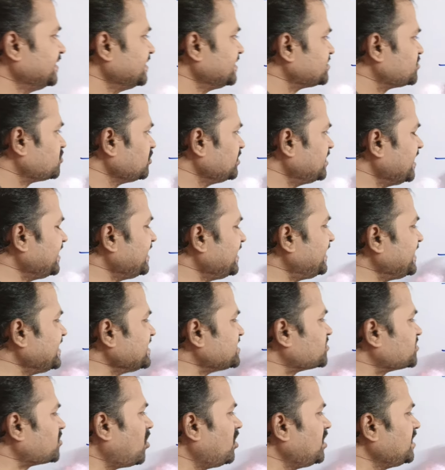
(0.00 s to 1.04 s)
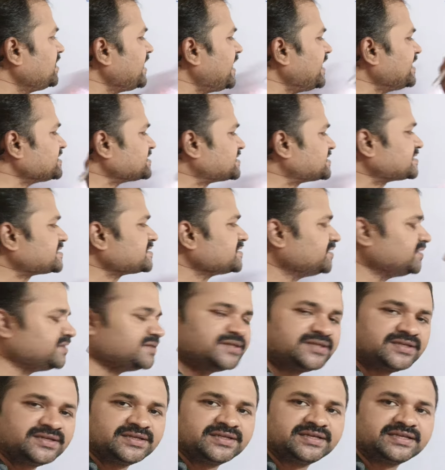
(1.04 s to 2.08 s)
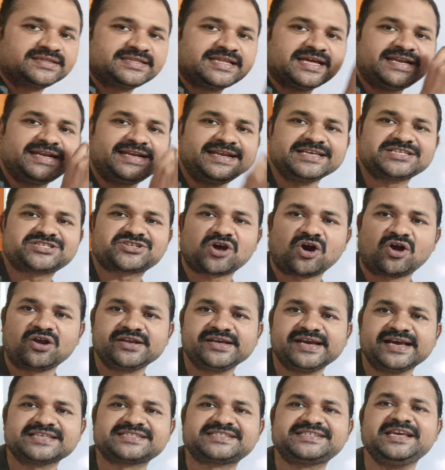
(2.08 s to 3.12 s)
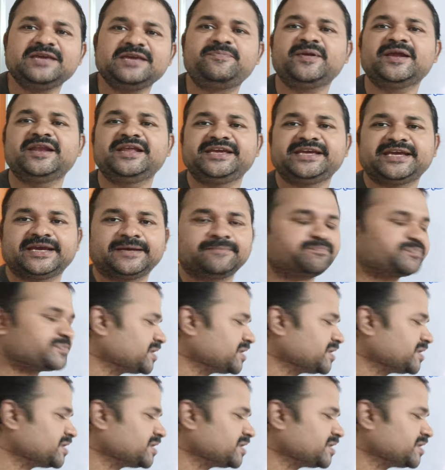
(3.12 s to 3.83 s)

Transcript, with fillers: so then it is called as, then it is called as DPDA.